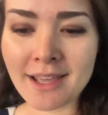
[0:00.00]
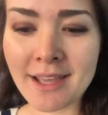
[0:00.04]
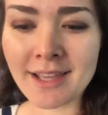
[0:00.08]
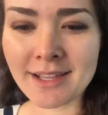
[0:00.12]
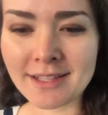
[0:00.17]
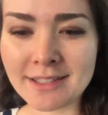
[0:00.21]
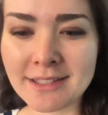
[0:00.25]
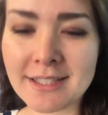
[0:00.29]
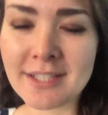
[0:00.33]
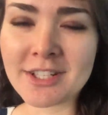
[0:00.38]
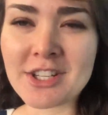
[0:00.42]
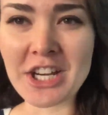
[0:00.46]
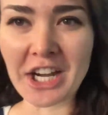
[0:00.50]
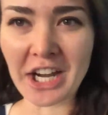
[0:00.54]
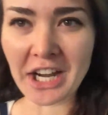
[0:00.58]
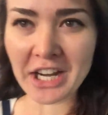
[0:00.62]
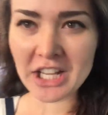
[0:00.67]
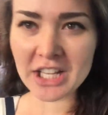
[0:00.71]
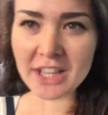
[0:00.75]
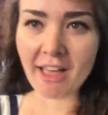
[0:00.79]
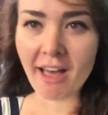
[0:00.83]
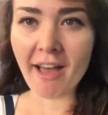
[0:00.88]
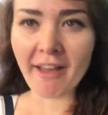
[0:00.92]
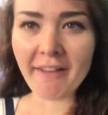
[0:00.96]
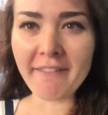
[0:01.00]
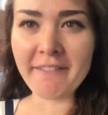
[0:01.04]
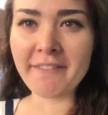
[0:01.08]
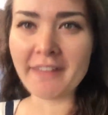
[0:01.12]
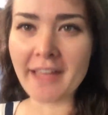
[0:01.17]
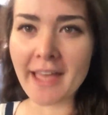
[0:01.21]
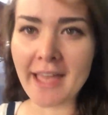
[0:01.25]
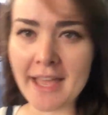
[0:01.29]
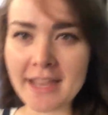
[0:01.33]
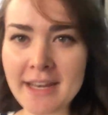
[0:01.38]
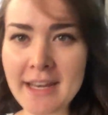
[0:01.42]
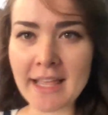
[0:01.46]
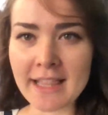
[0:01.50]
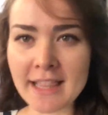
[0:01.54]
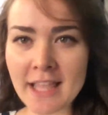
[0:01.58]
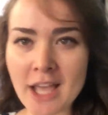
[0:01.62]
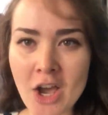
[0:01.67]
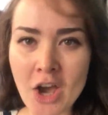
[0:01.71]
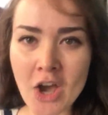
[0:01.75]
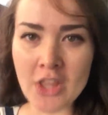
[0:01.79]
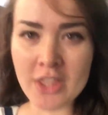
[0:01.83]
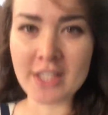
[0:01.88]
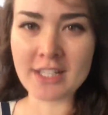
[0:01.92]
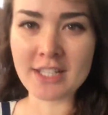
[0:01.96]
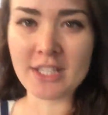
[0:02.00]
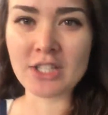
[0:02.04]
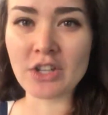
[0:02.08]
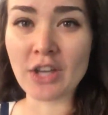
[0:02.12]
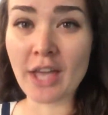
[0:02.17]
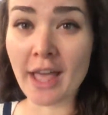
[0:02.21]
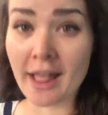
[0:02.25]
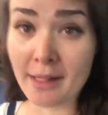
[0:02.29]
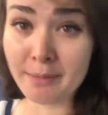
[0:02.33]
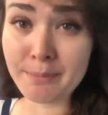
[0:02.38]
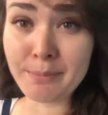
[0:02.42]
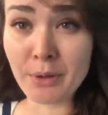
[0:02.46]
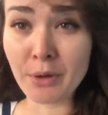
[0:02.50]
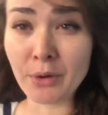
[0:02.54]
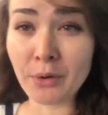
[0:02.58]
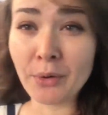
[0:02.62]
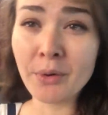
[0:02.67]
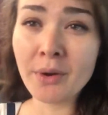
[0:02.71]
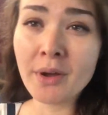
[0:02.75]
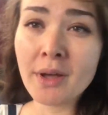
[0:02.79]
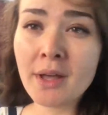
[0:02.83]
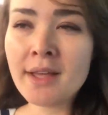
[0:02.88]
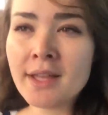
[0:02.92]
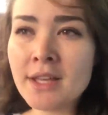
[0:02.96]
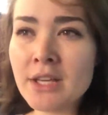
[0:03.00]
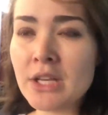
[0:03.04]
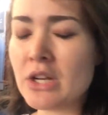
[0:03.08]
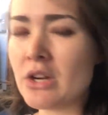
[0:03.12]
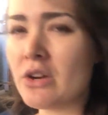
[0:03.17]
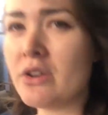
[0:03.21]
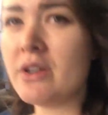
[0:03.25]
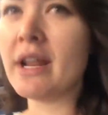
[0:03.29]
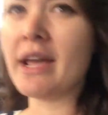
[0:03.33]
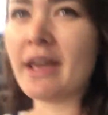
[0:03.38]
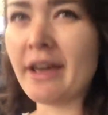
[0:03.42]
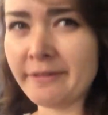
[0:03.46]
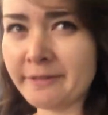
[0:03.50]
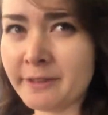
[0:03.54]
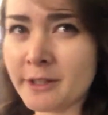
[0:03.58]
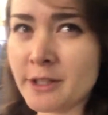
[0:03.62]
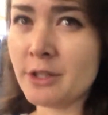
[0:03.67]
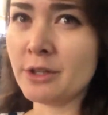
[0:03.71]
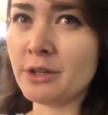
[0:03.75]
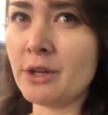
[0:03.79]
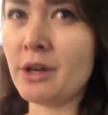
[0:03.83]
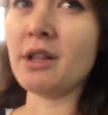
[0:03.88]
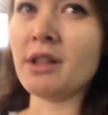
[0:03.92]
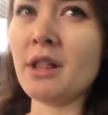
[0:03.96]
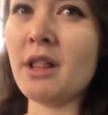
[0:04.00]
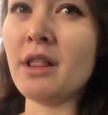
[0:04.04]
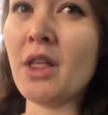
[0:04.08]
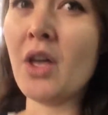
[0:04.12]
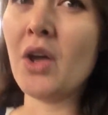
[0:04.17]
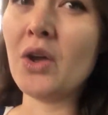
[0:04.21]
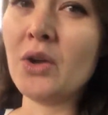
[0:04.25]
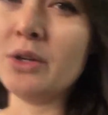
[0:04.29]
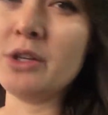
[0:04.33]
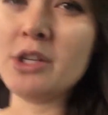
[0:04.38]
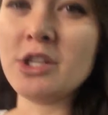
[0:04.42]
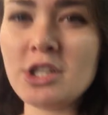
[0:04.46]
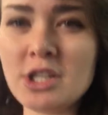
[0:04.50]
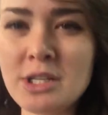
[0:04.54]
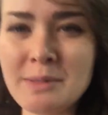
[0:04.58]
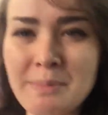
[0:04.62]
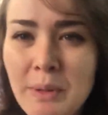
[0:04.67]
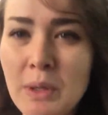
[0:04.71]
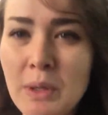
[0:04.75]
and share your life and allow others to help you. you don't have to do it all alone. Just